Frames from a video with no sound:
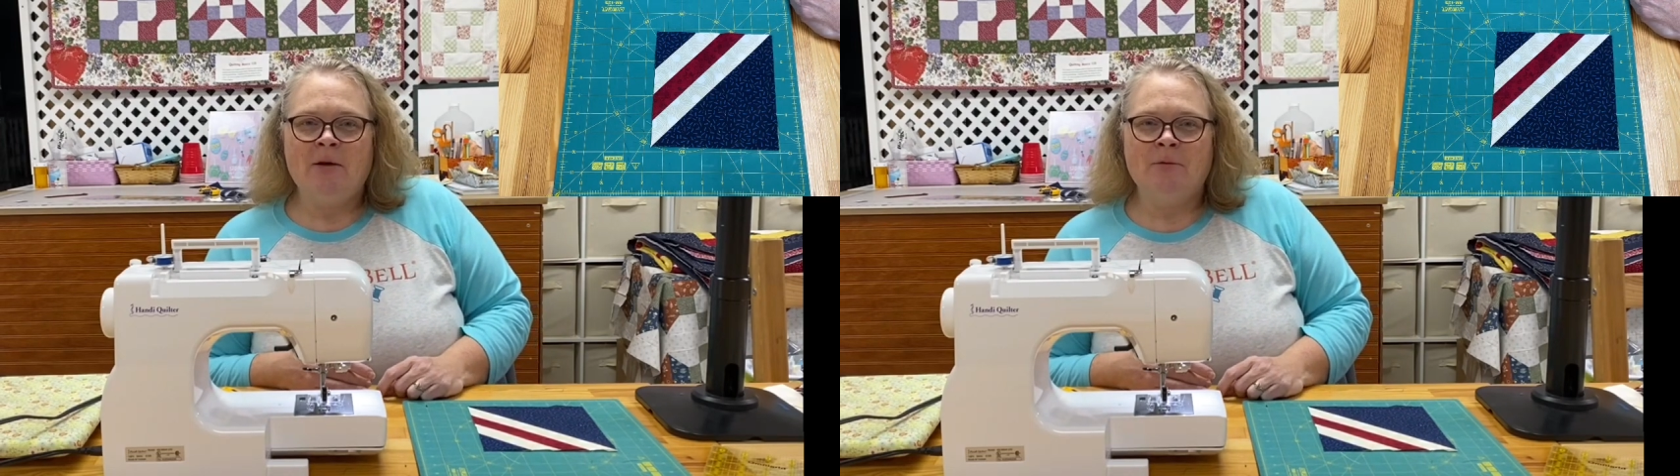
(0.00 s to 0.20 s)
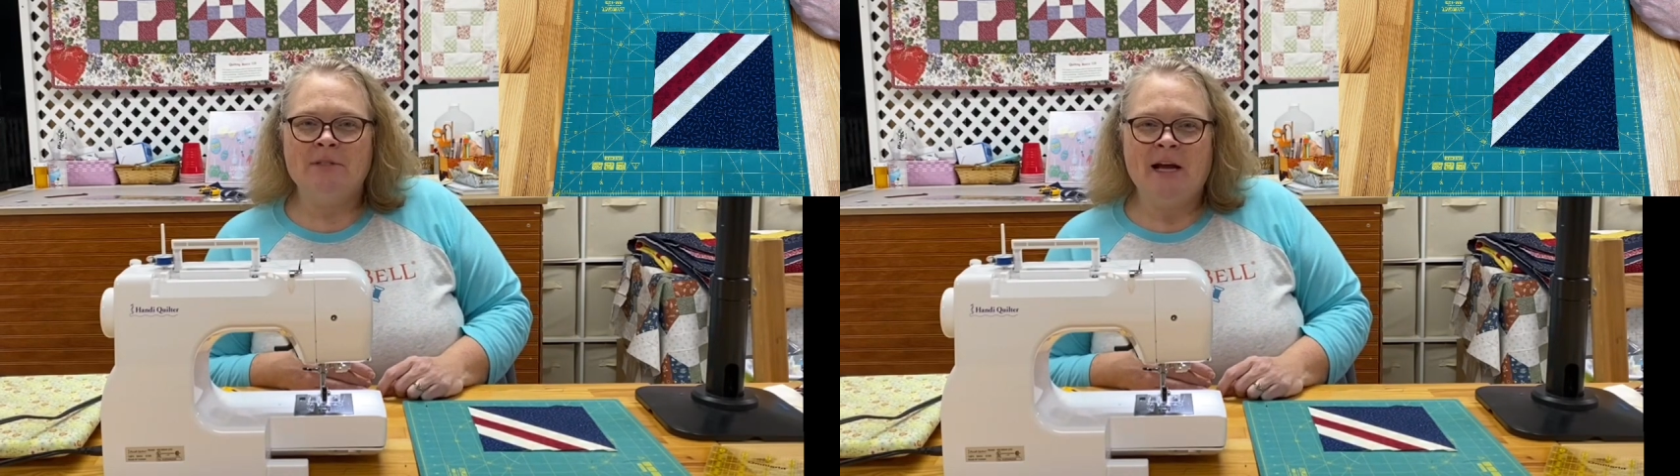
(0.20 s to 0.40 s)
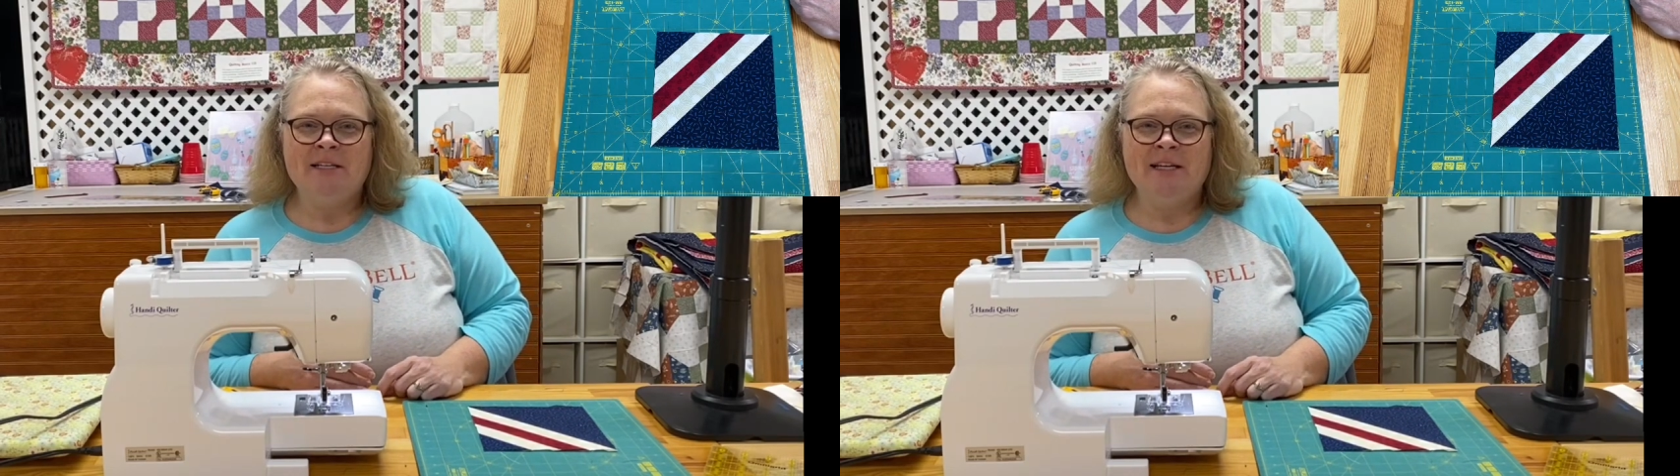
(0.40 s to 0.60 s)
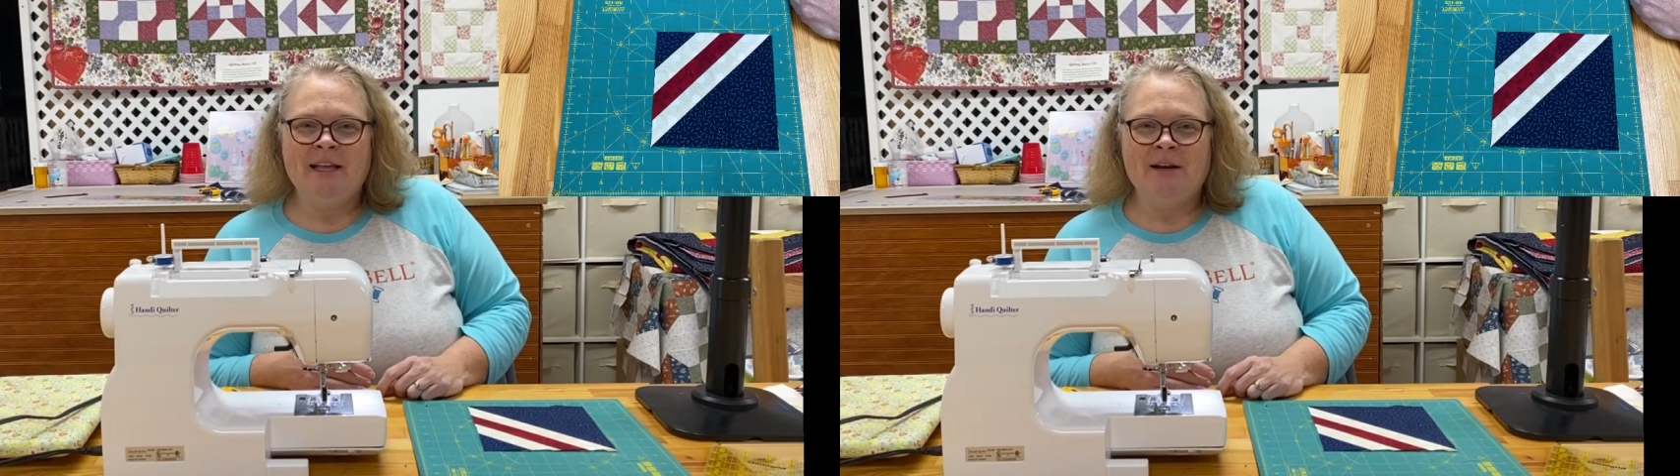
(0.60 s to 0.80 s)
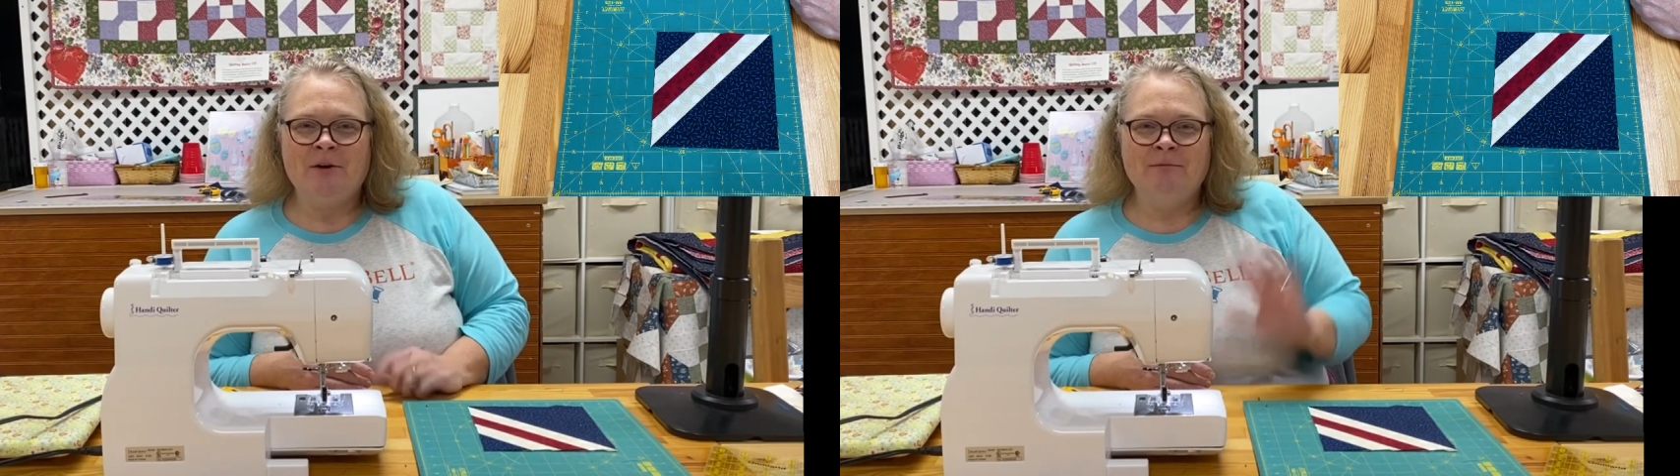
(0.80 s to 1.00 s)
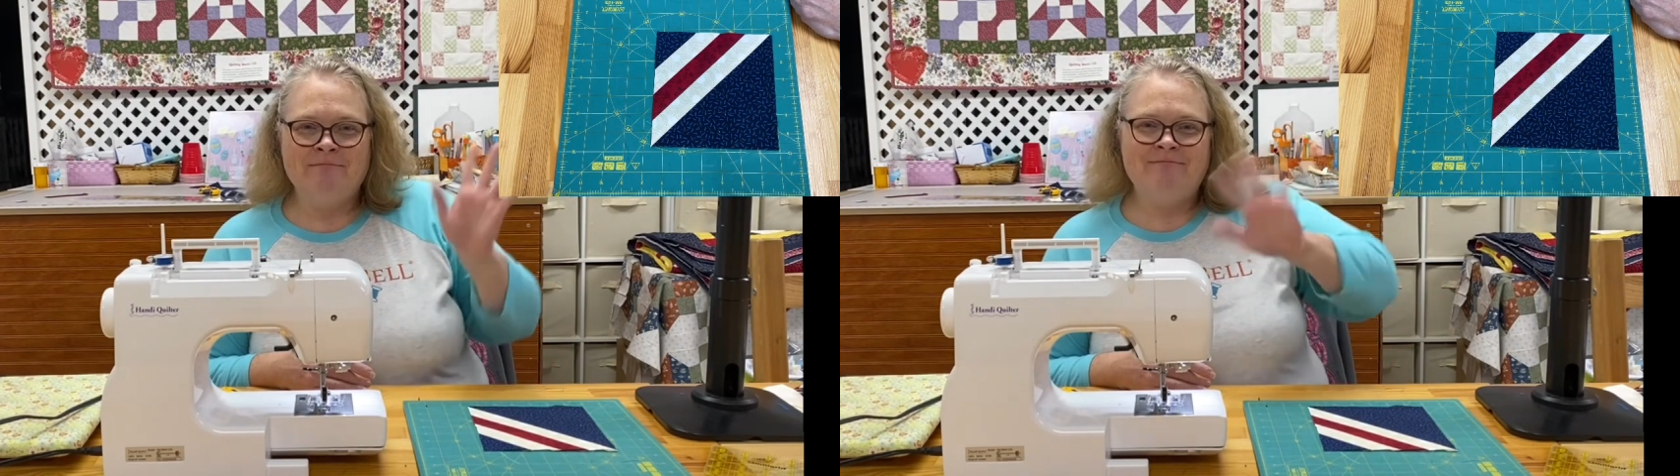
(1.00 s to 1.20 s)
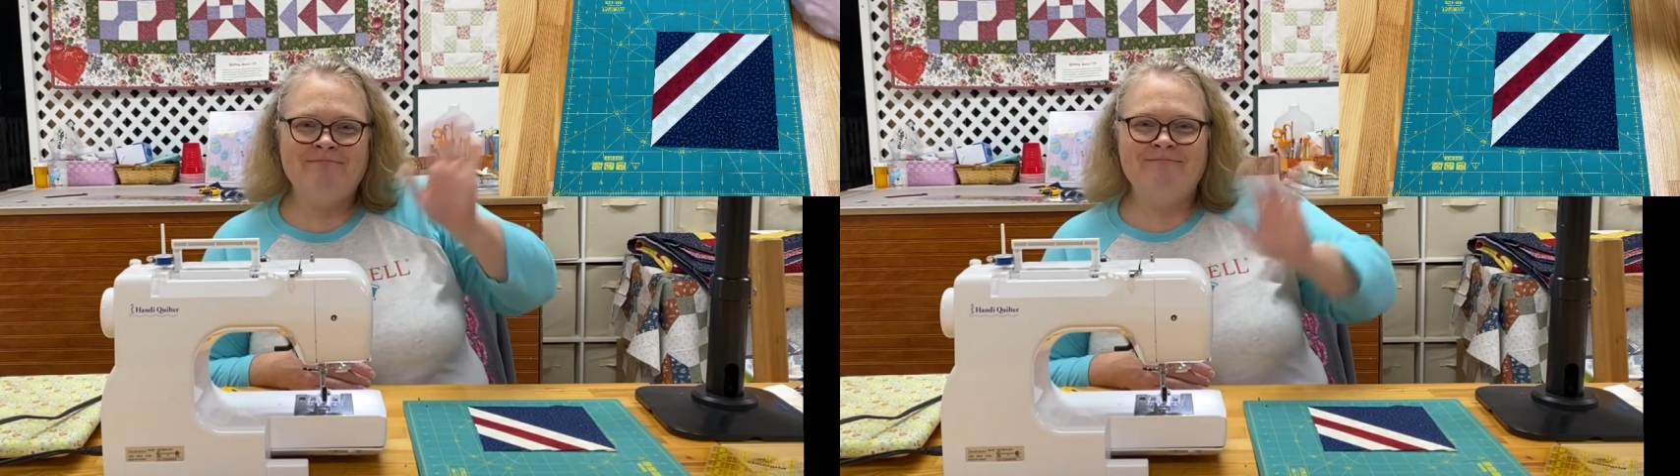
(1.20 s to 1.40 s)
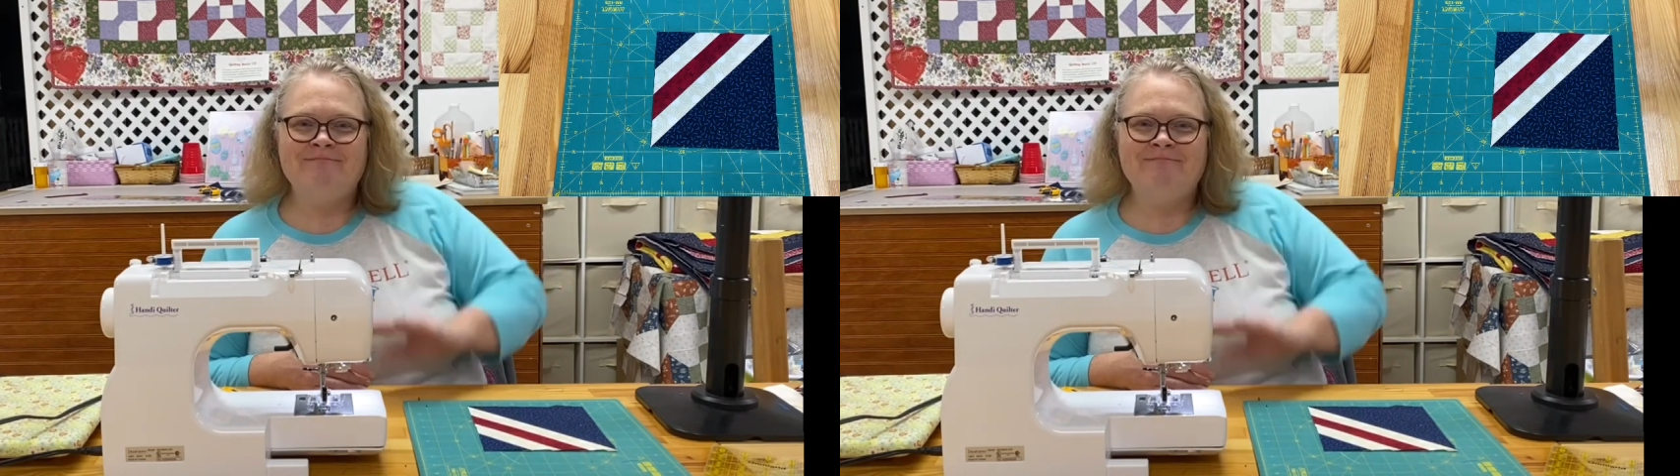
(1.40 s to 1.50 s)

great day. We'll talk to you later.